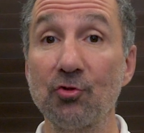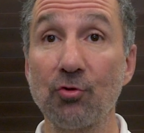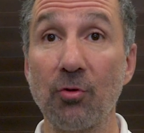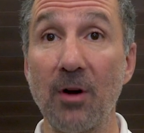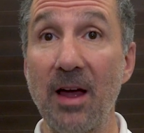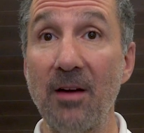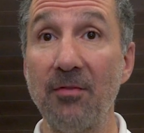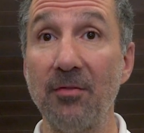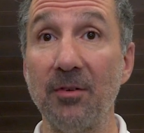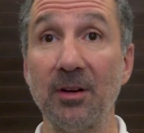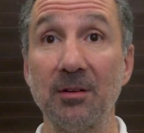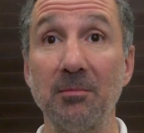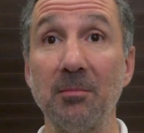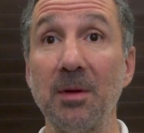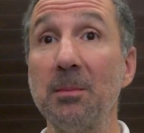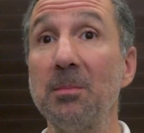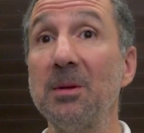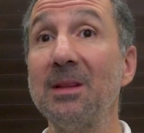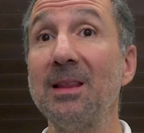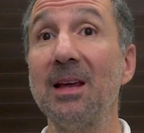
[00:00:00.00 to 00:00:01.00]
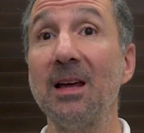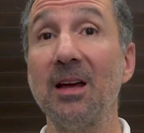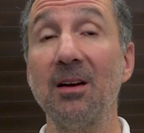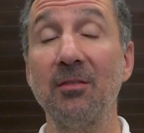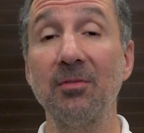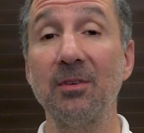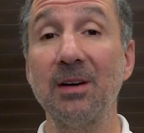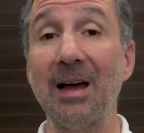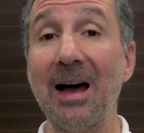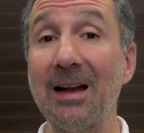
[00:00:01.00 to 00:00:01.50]
trafficked, maybe they
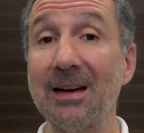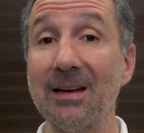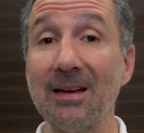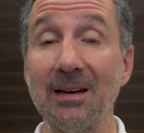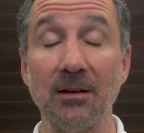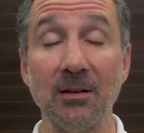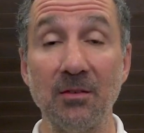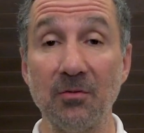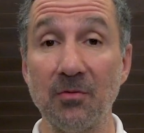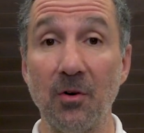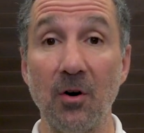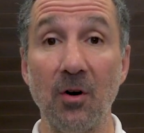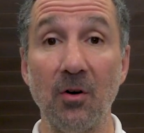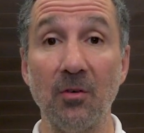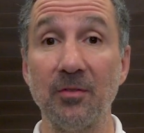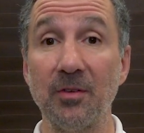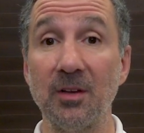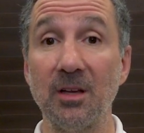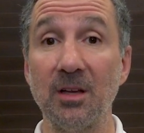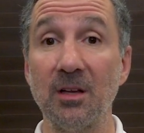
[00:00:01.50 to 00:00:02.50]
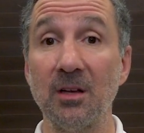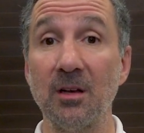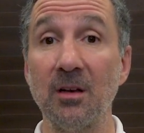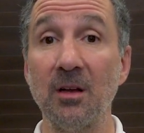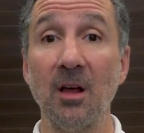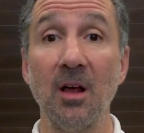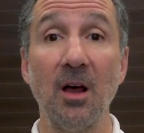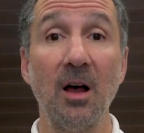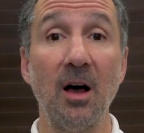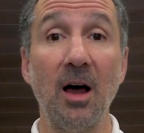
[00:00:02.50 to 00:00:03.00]
have gotten involved in
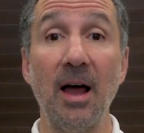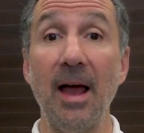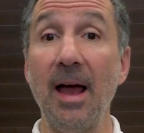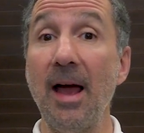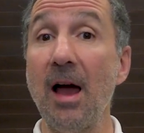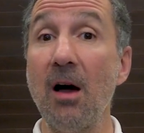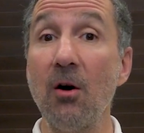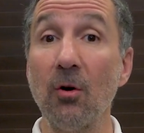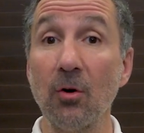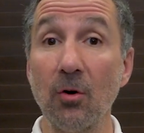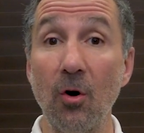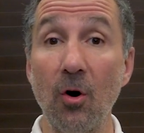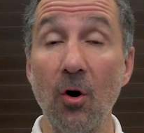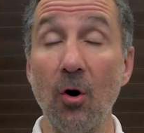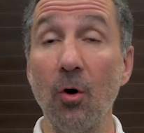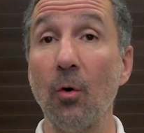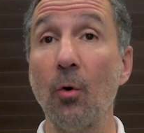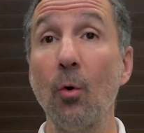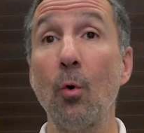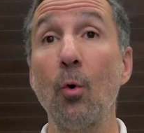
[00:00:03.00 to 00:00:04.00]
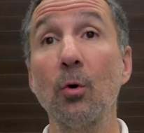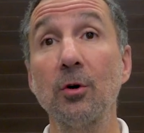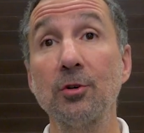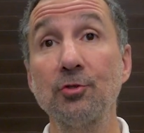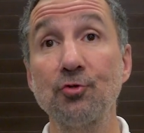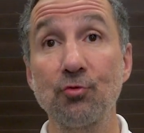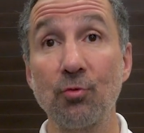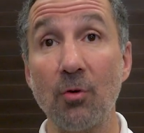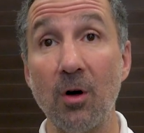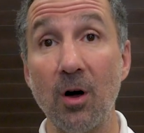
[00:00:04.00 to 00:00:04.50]
alcohol or
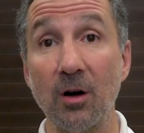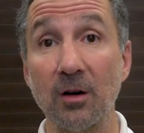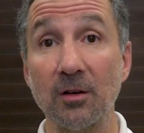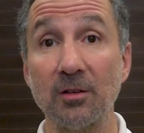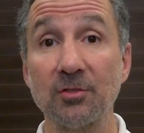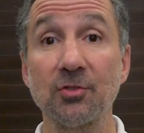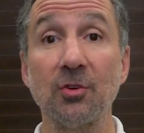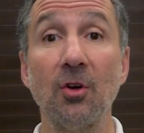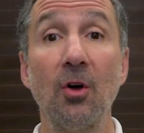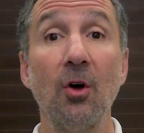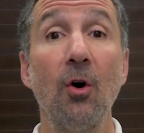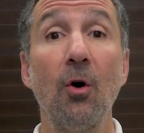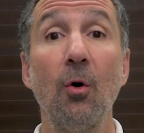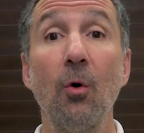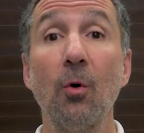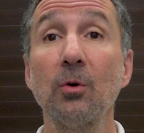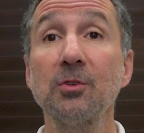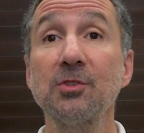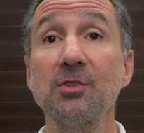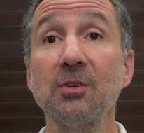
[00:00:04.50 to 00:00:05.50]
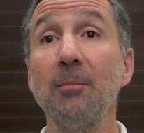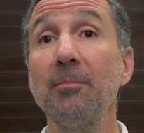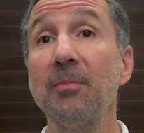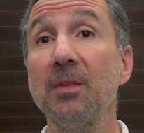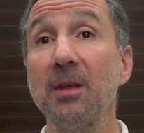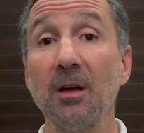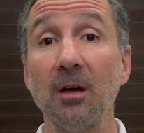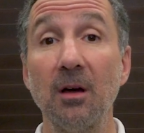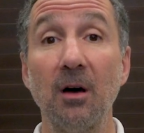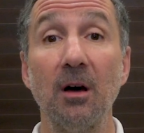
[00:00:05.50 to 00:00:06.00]
drugs or
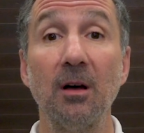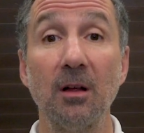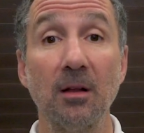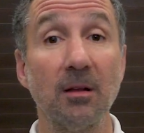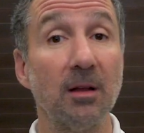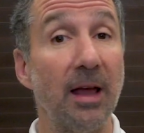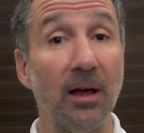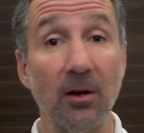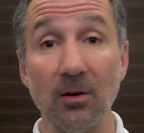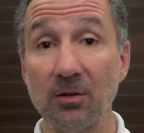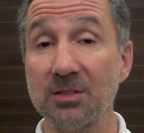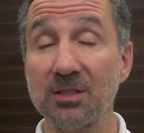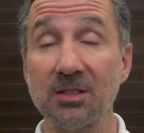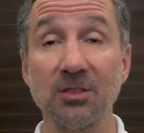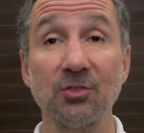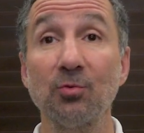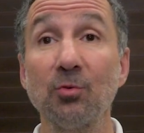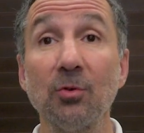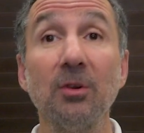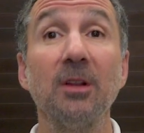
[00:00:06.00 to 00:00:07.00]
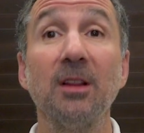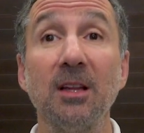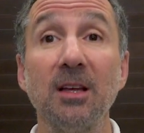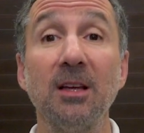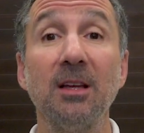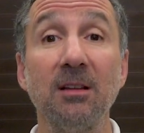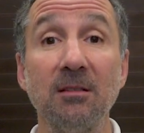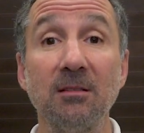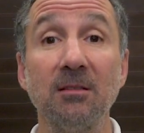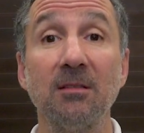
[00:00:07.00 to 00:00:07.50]
something else that's
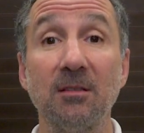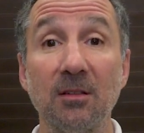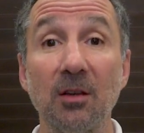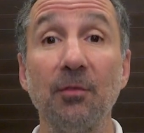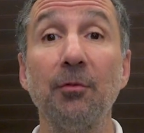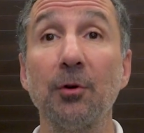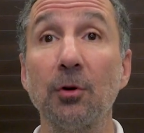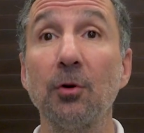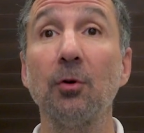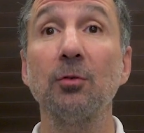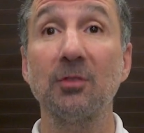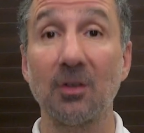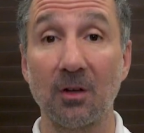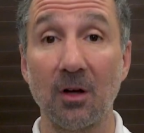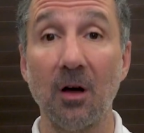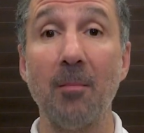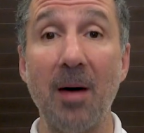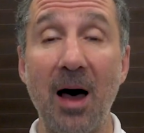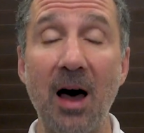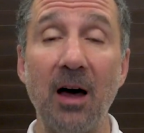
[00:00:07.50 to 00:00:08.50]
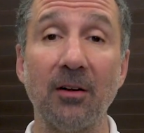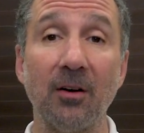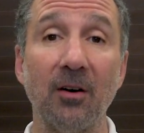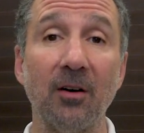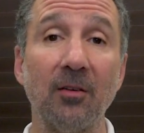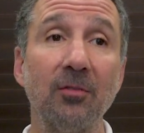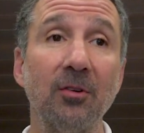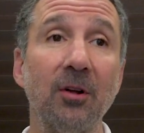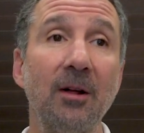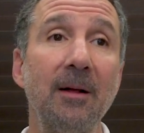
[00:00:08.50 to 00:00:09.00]
really difficult to come out
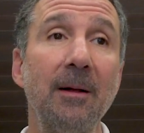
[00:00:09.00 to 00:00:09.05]
of.